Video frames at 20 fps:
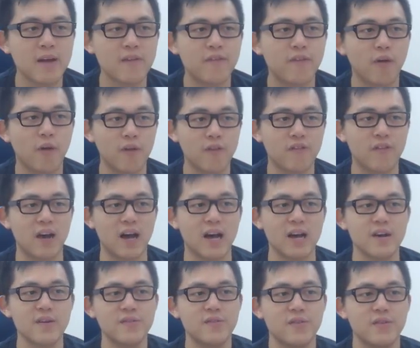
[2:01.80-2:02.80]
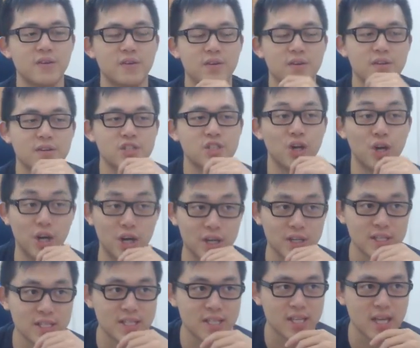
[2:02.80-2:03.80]
4/5
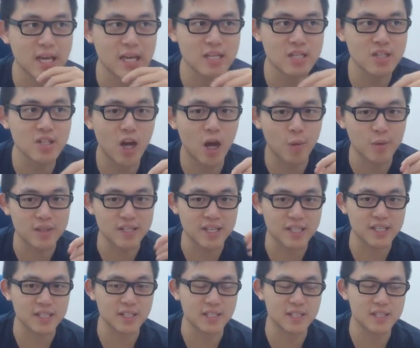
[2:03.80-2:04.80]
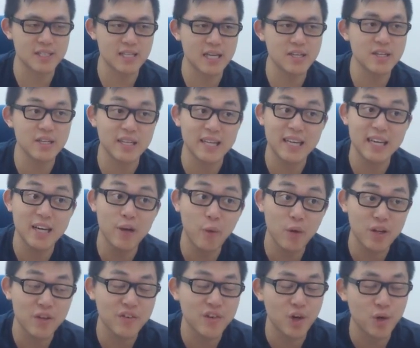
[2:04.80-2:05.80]
taunt is not ridiculous, and you have to kill one
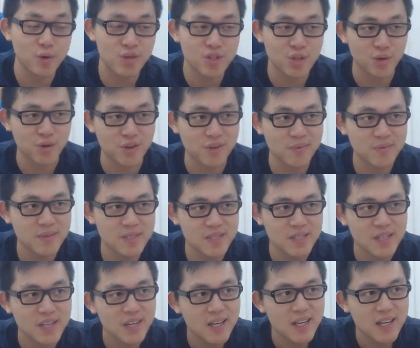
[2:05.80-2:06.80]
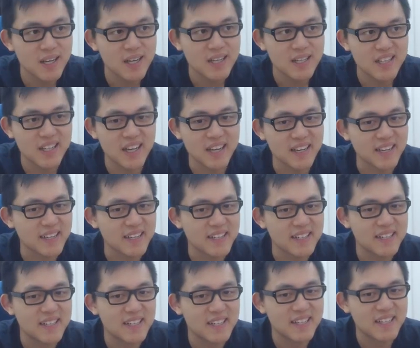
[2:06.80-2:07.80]
of your own totems. Like,
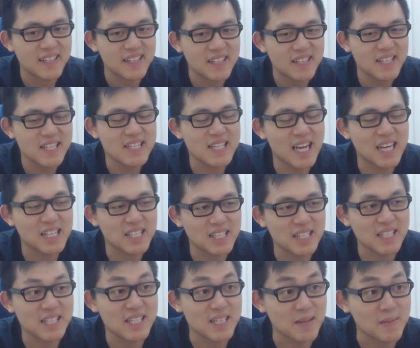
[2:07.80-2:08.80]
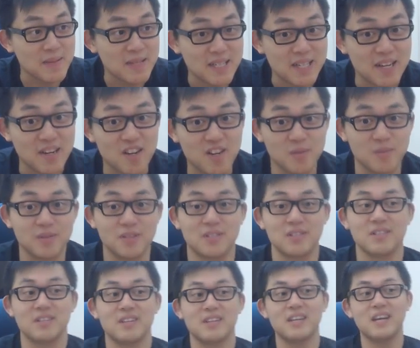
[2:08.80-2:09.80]
this actually seems terrible.
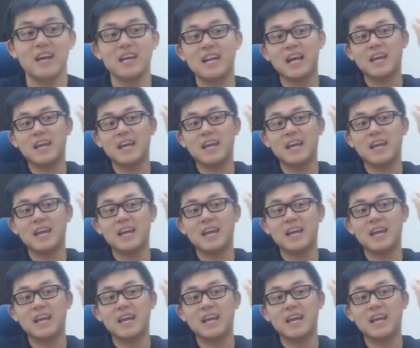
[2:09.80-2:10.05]
And